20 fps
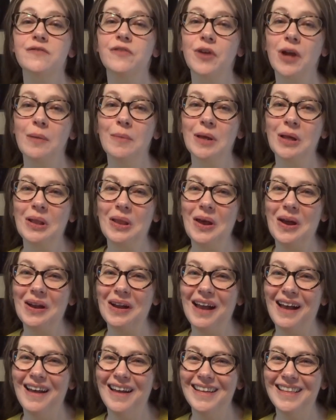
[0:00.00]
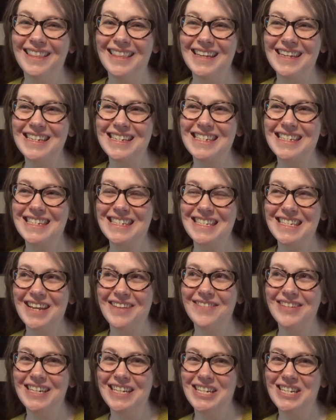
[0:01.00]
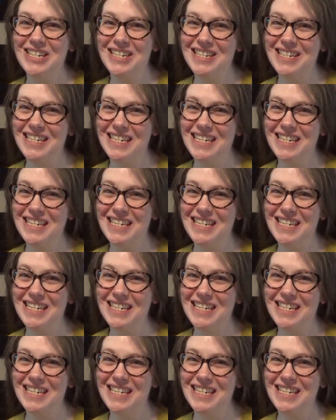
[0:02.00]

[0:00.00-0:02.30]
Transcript: for coming along on this 70s